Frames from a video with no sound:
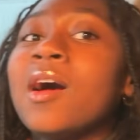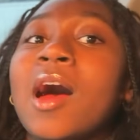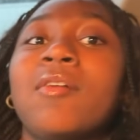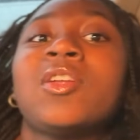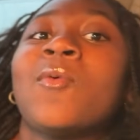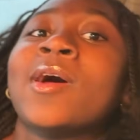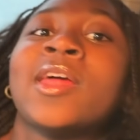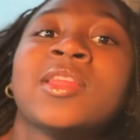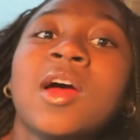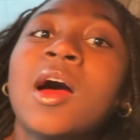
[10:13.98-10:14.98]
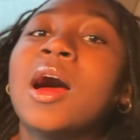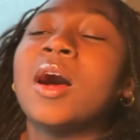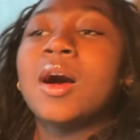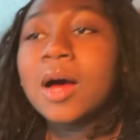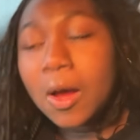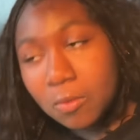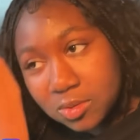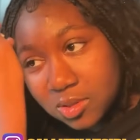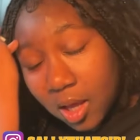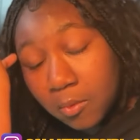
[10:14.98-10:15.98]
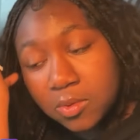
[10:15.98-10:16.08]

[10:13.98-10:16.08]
I don't know why they thought I was